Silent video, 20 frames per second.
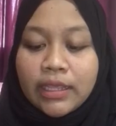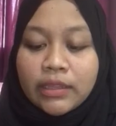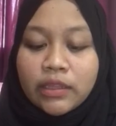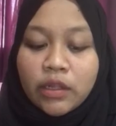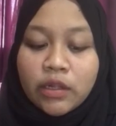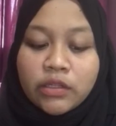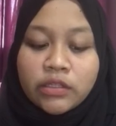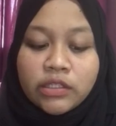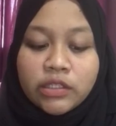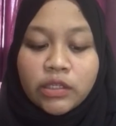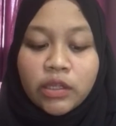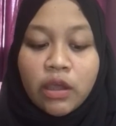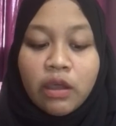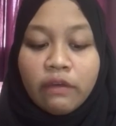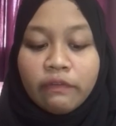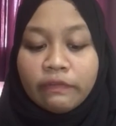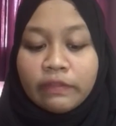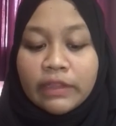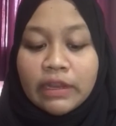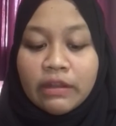It also
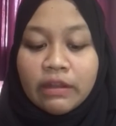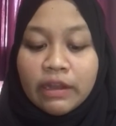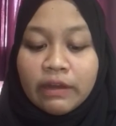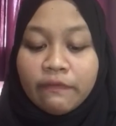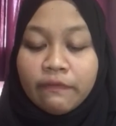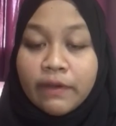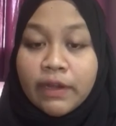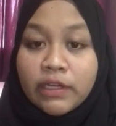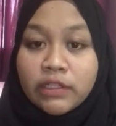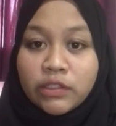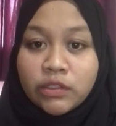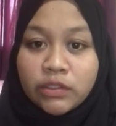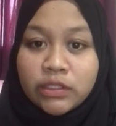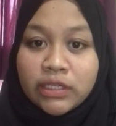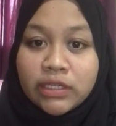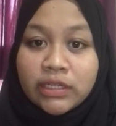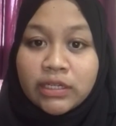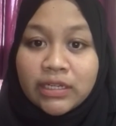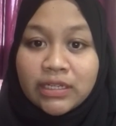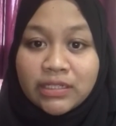often refers to
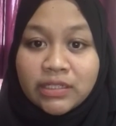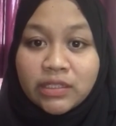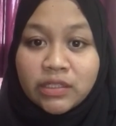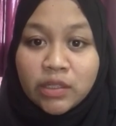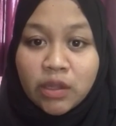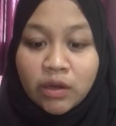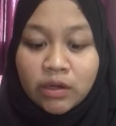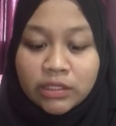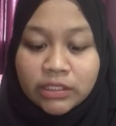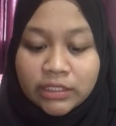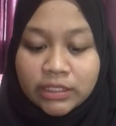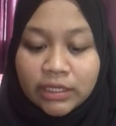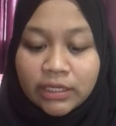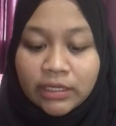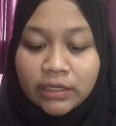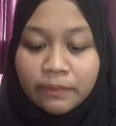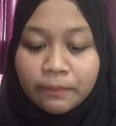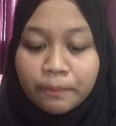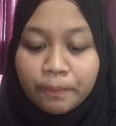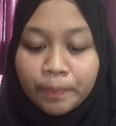the
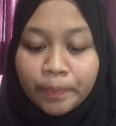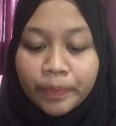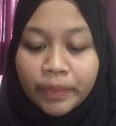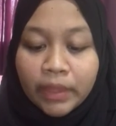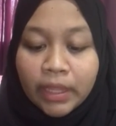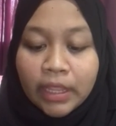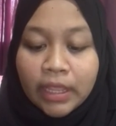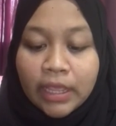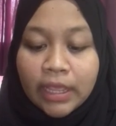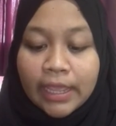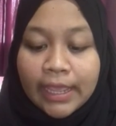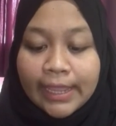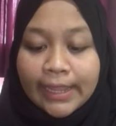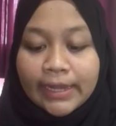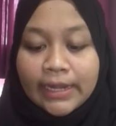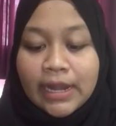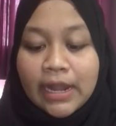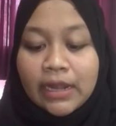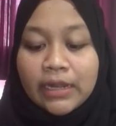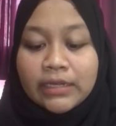distortion,
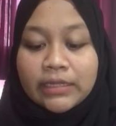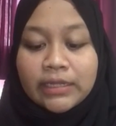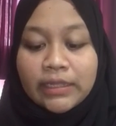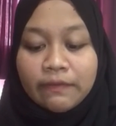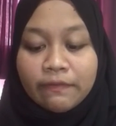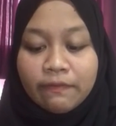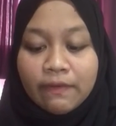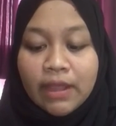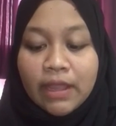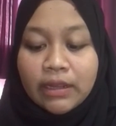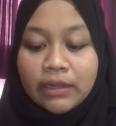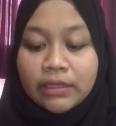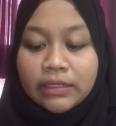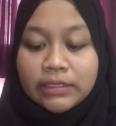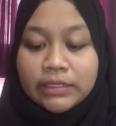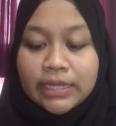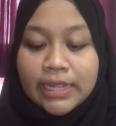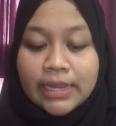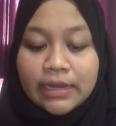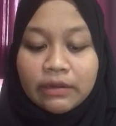an artifact
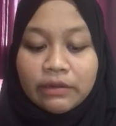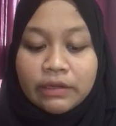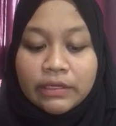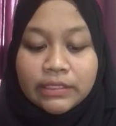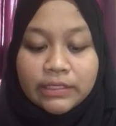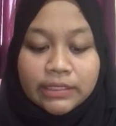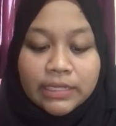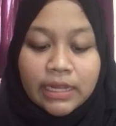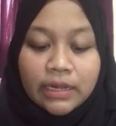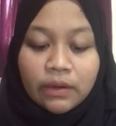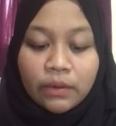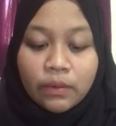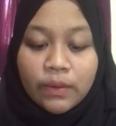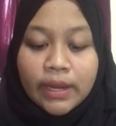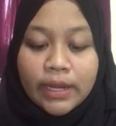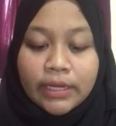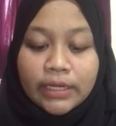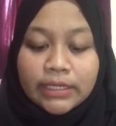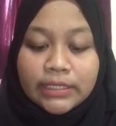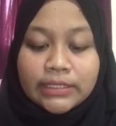that results
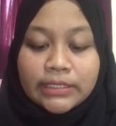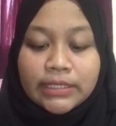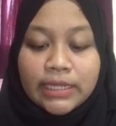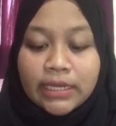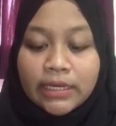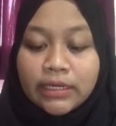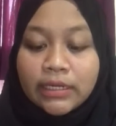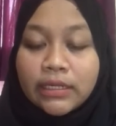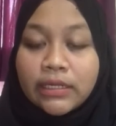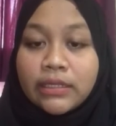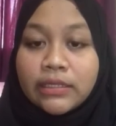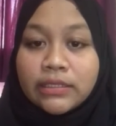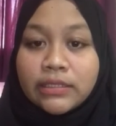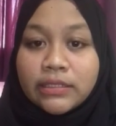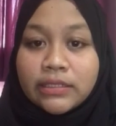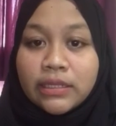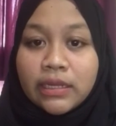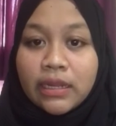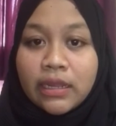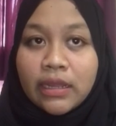when a signal
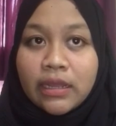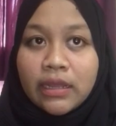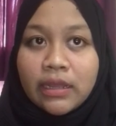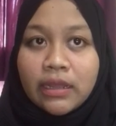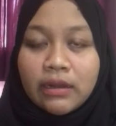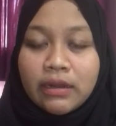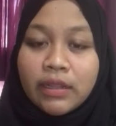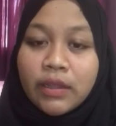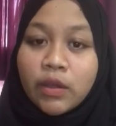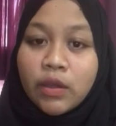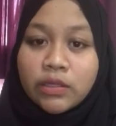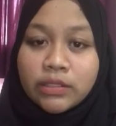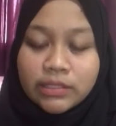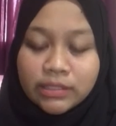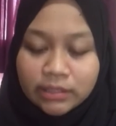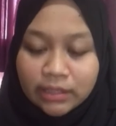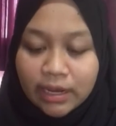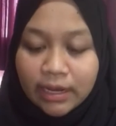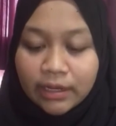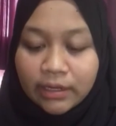
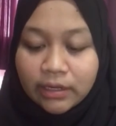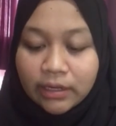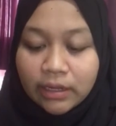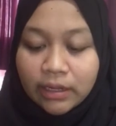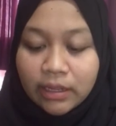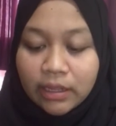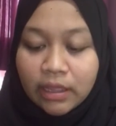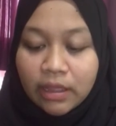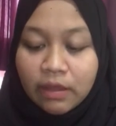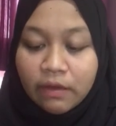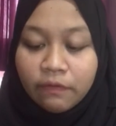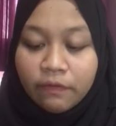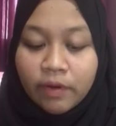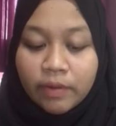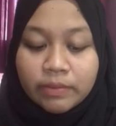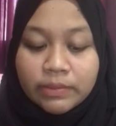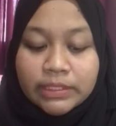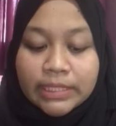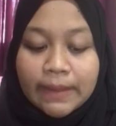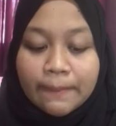reconstruct
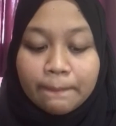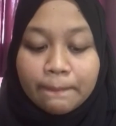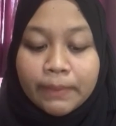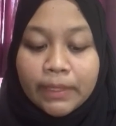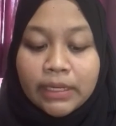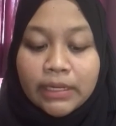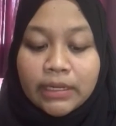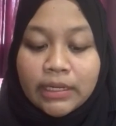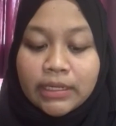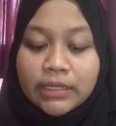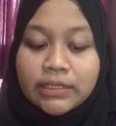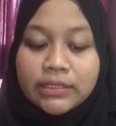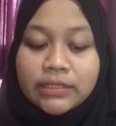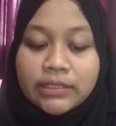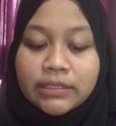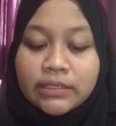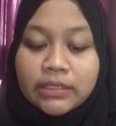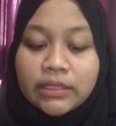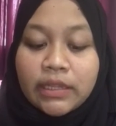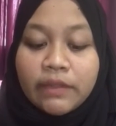from sample
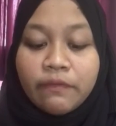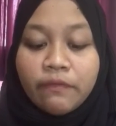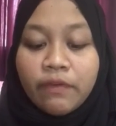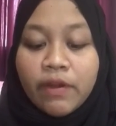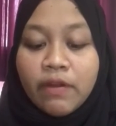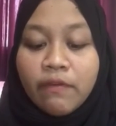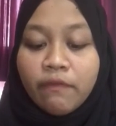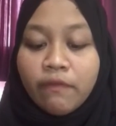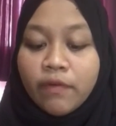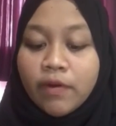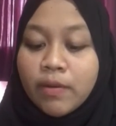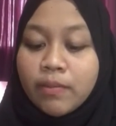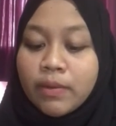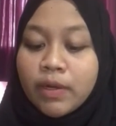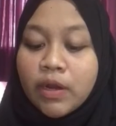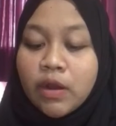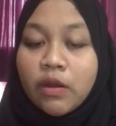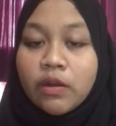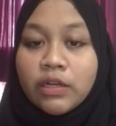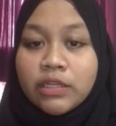is different from
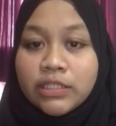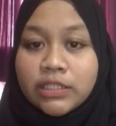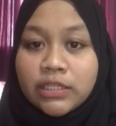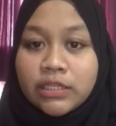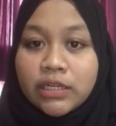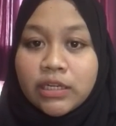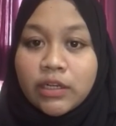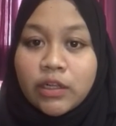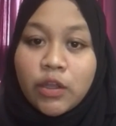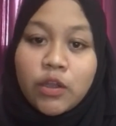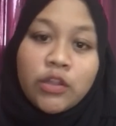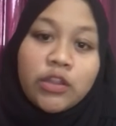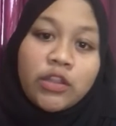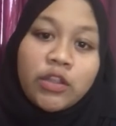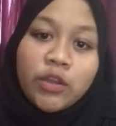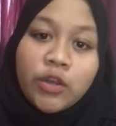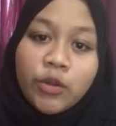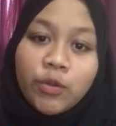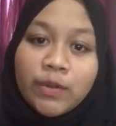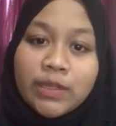the original
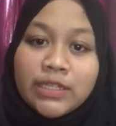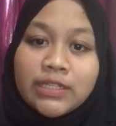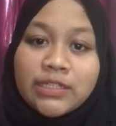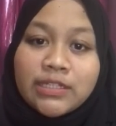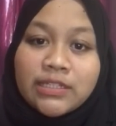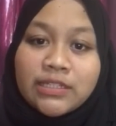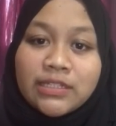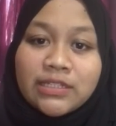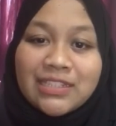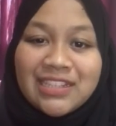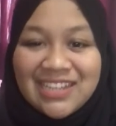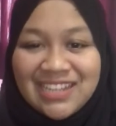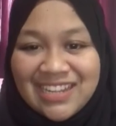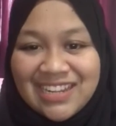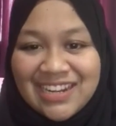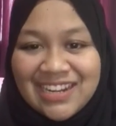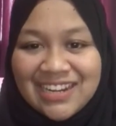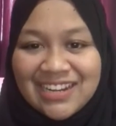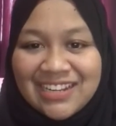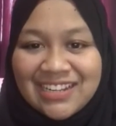continuous
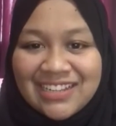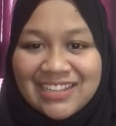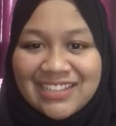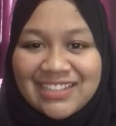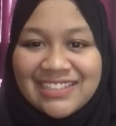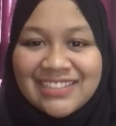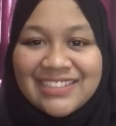signal.